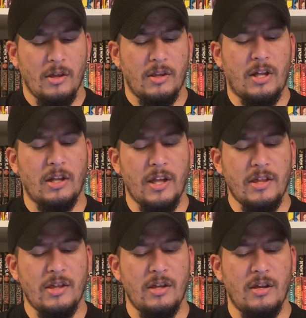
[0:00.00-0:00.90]
The
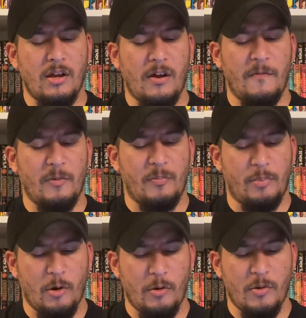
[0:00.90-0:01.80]
collection of
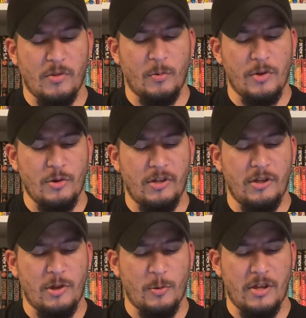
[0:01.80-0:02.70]
prose with original
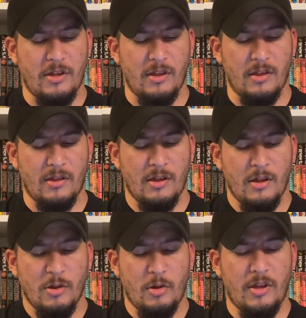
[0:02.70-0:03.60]
illustrations.
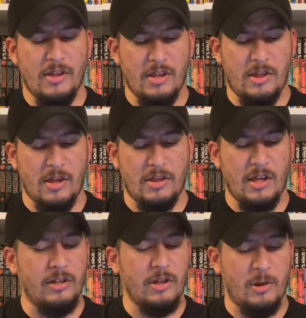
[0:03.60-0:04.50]
So is it just the
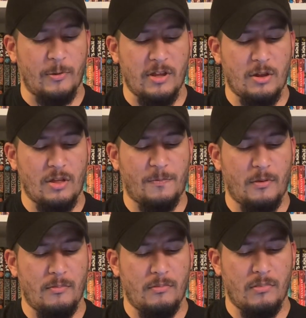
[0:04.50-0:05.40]
illustrations
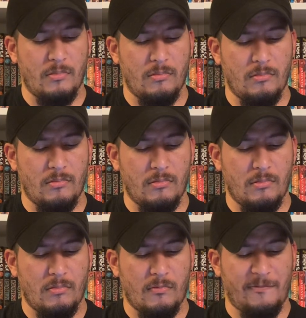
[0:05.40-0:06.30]
from
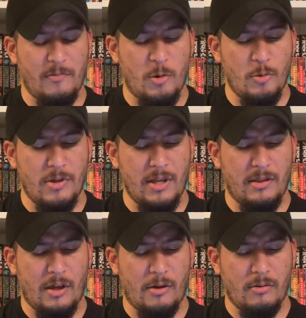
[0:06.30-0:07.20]
Junji
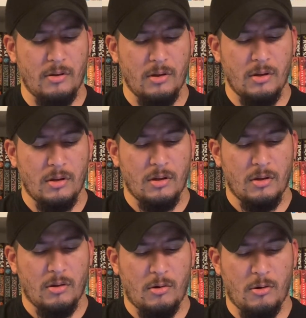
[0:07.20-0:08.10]
Ito?
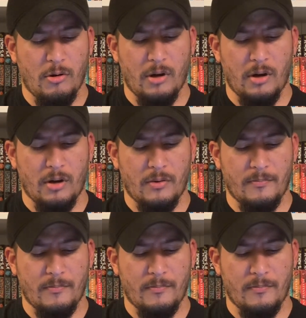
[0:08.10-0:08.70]
Or